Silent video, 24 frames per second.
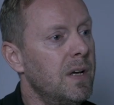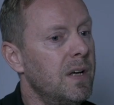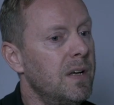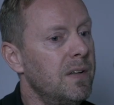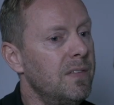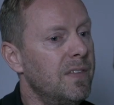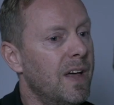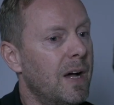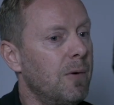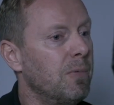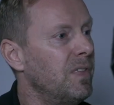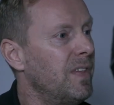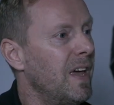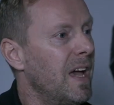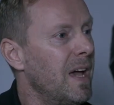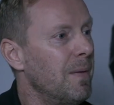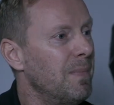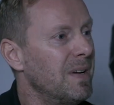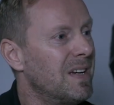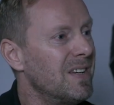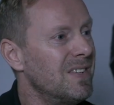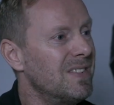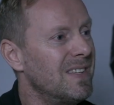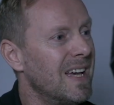they were there
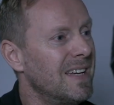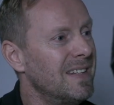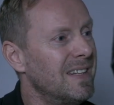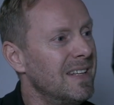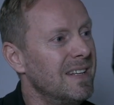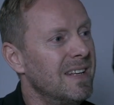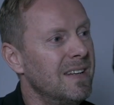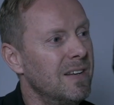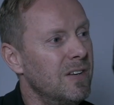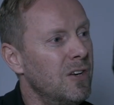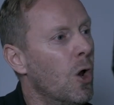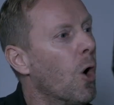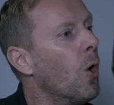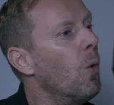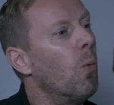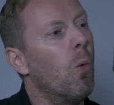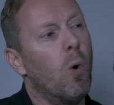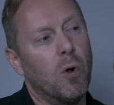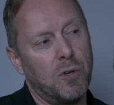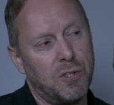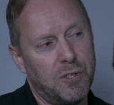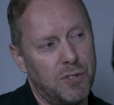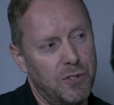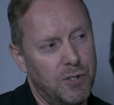because they didn't mm. know
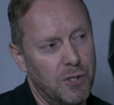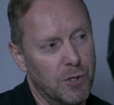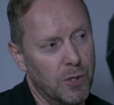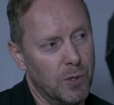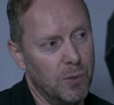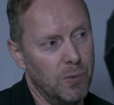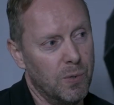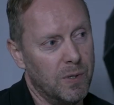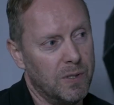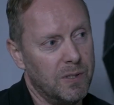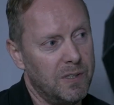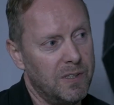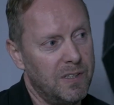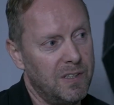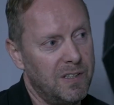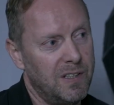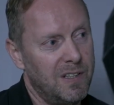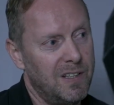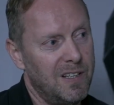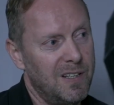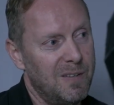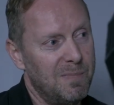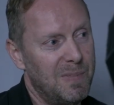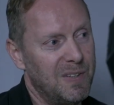what to do.
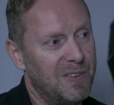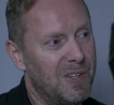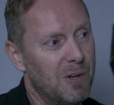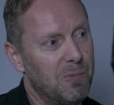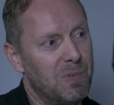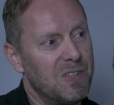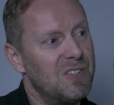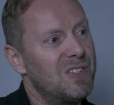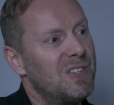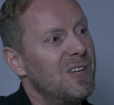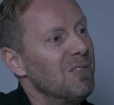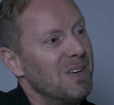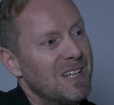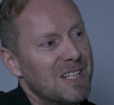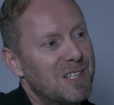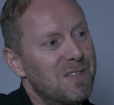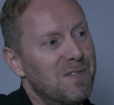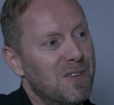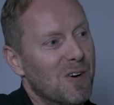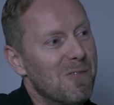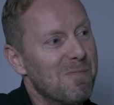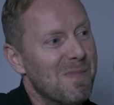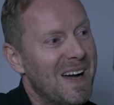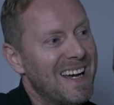But there yeah, were serious
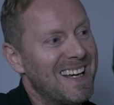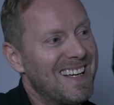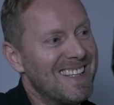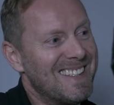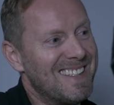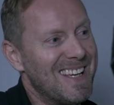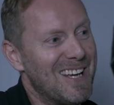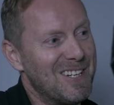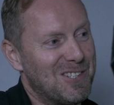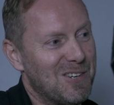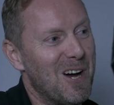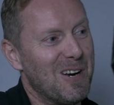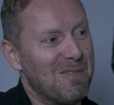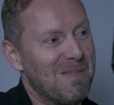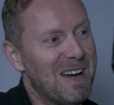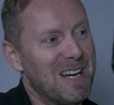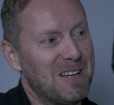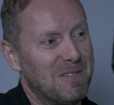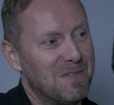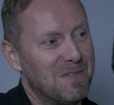filmmakers there trying to make